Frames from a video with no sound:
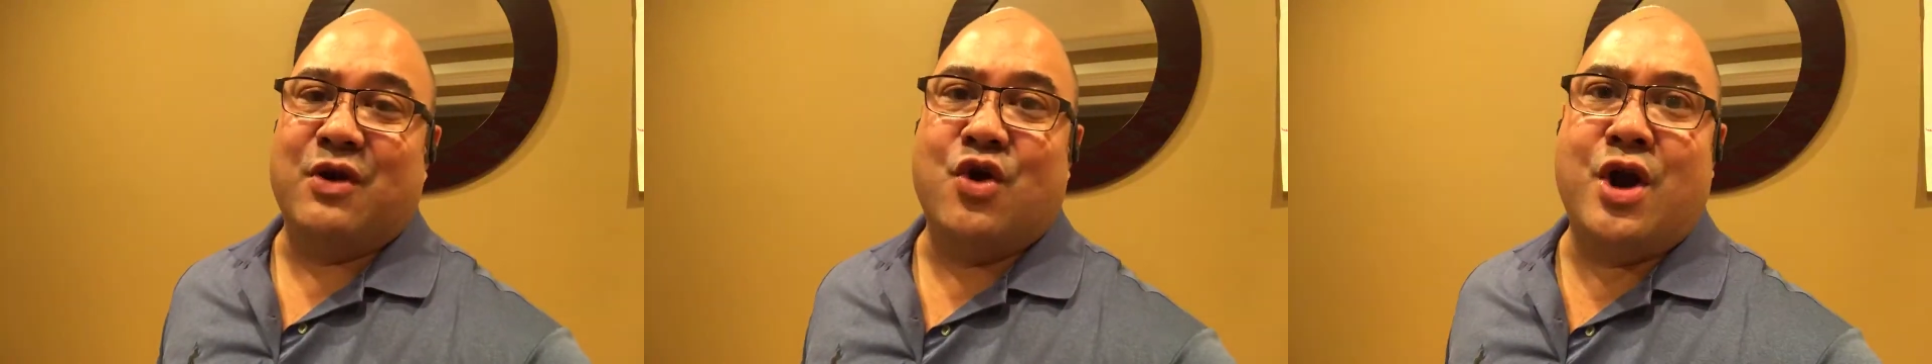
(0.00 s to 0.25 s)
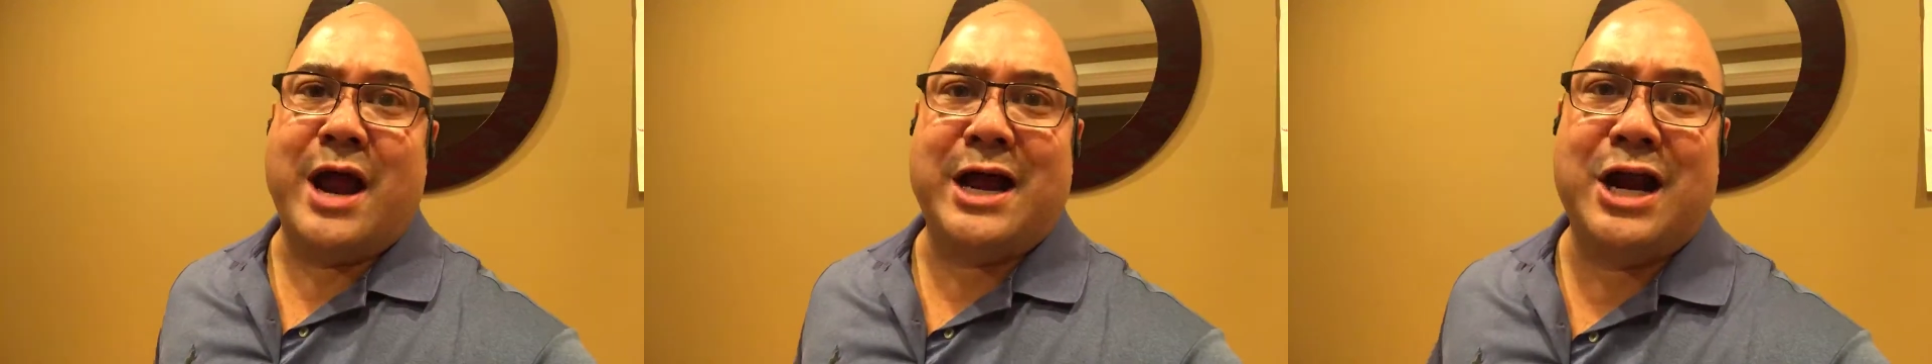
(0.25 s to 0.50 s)

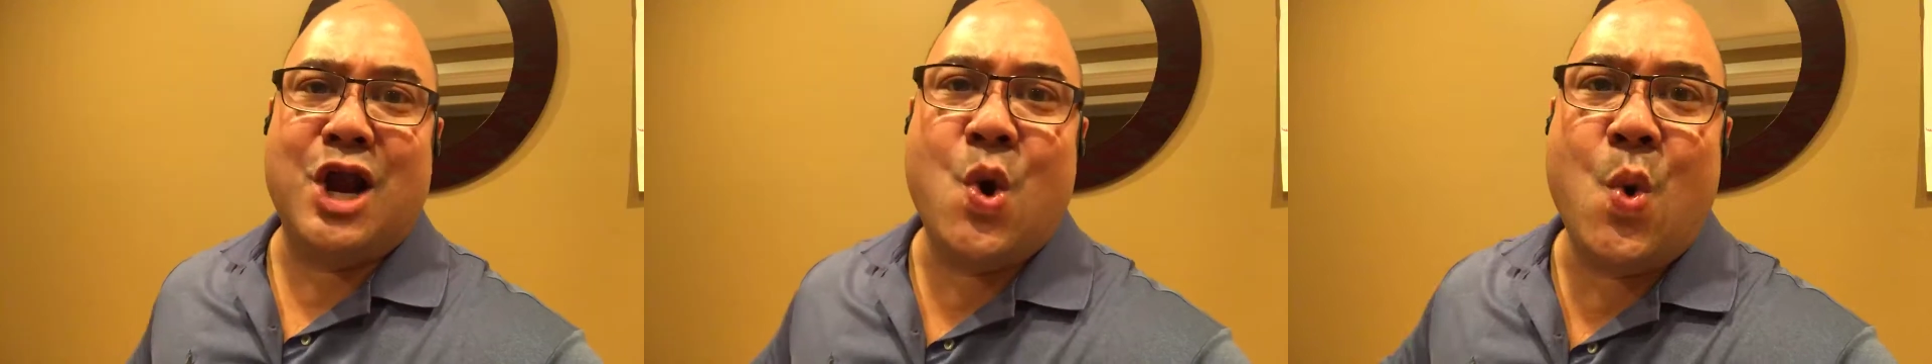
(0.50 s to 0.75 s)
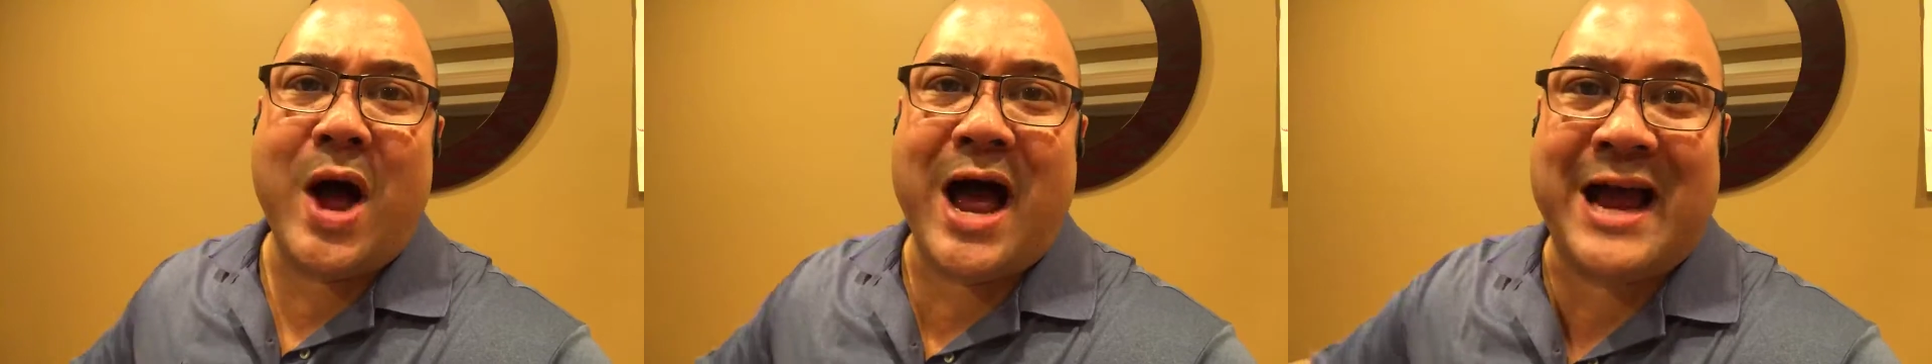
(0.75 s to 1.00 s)

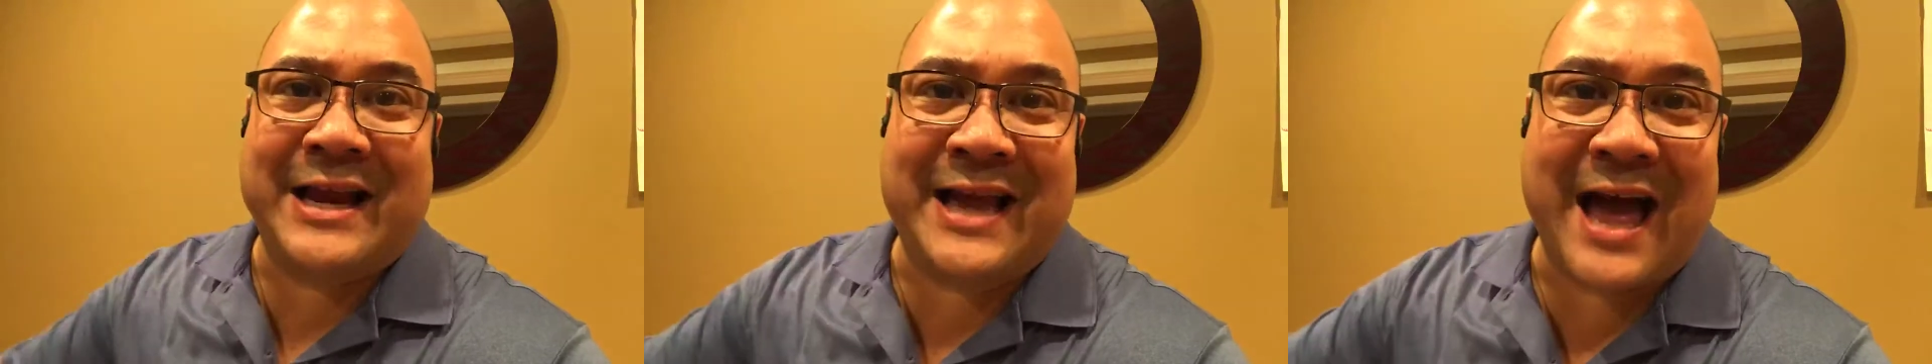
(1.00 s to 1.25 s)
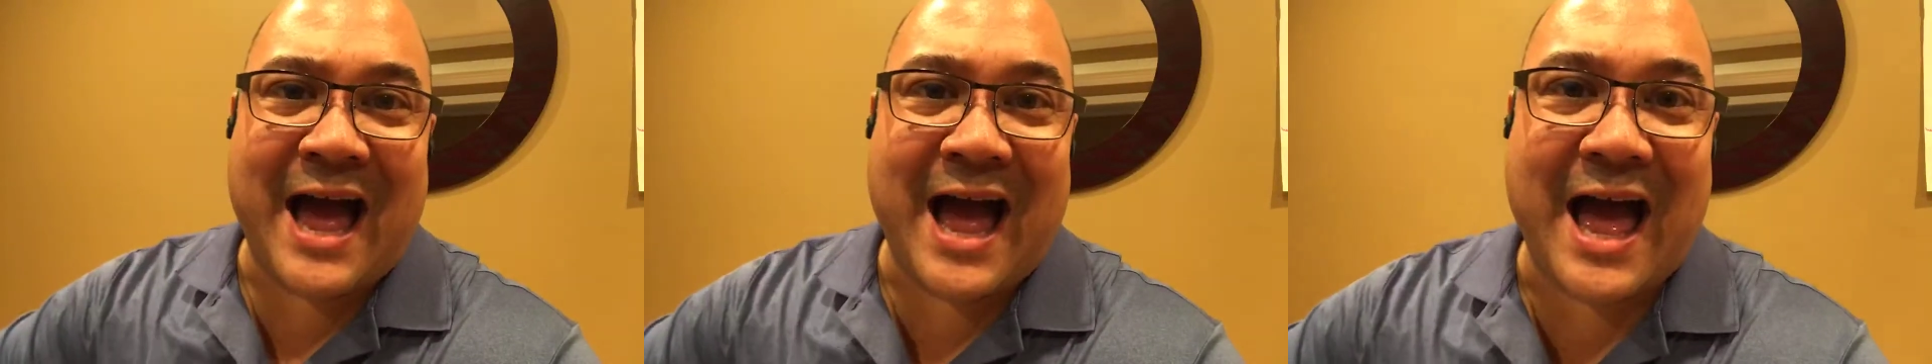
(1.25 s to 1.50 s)
regular wine
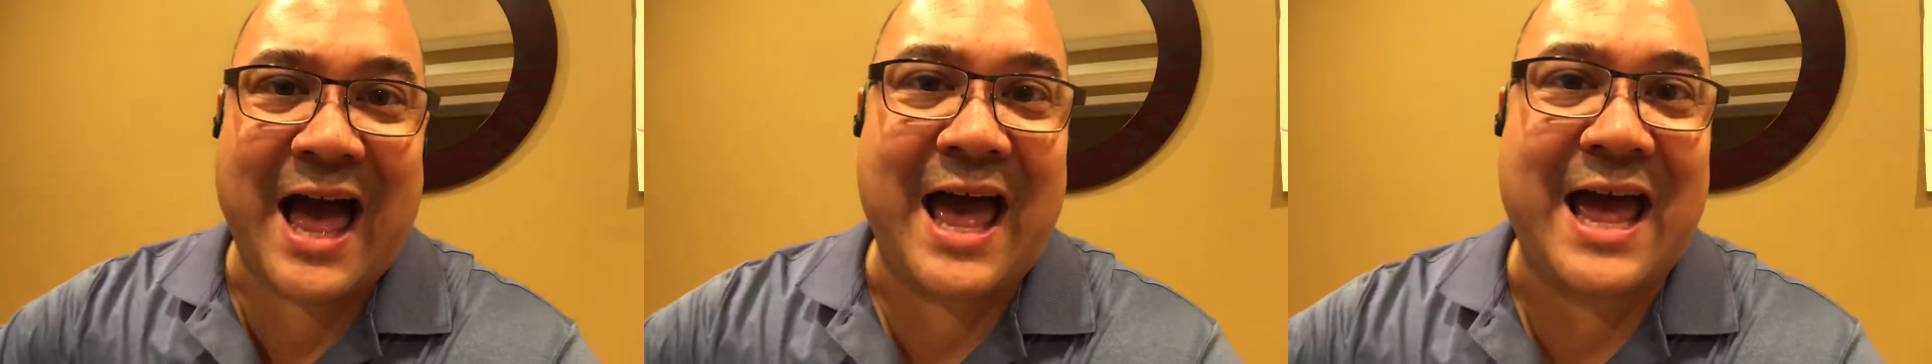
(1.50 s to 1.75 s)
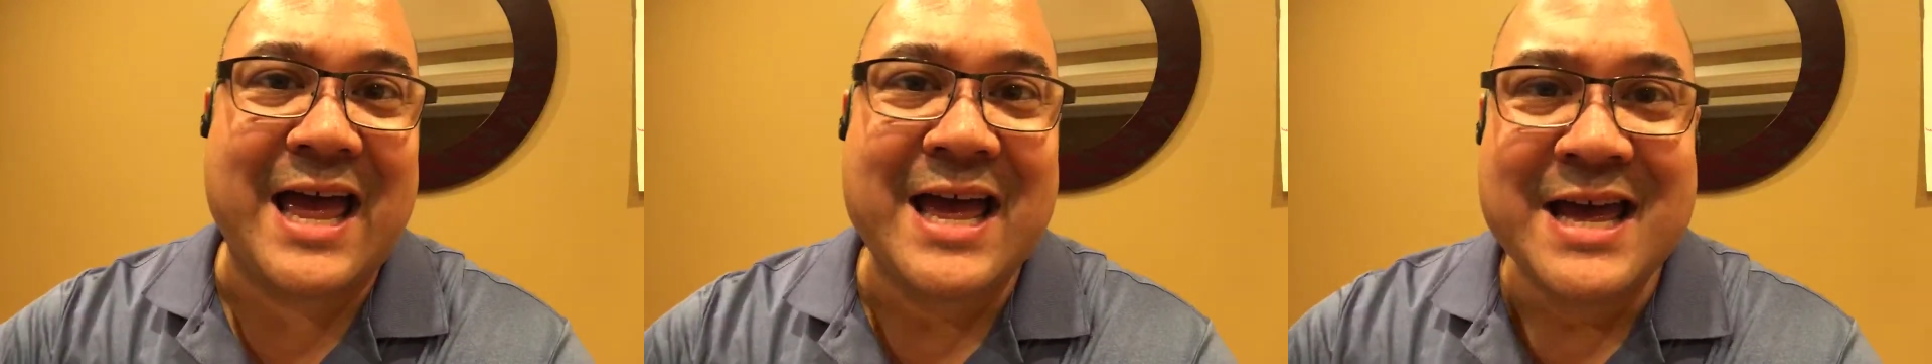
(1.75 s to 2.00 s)
guy.